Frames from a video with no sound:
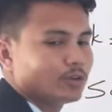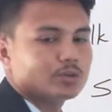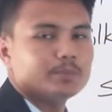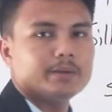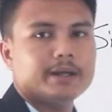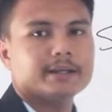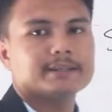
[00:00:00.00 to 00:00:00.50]
used to
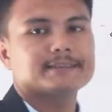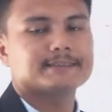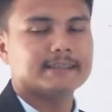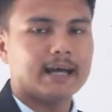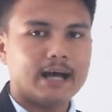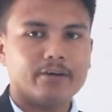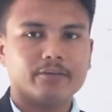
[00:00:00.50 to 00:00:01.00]
make
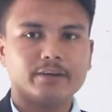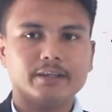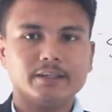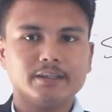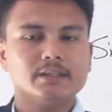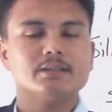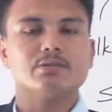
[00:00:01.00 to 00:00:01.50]
sari
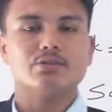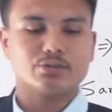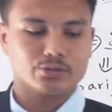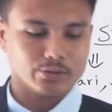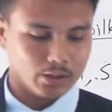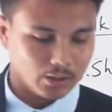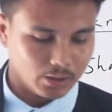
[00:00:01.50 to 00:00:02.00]

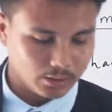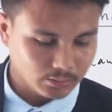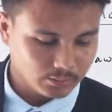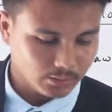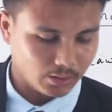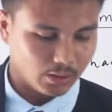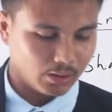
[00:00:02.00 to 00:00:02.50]
shawl
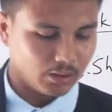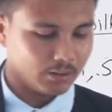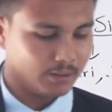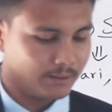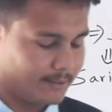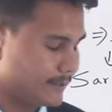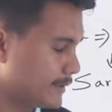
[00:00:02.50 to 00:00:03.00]
or
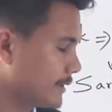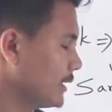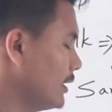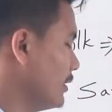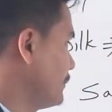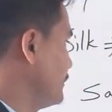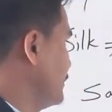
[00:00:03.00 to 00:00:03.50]

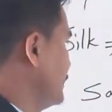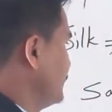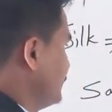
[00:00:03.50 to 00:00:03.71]
scarf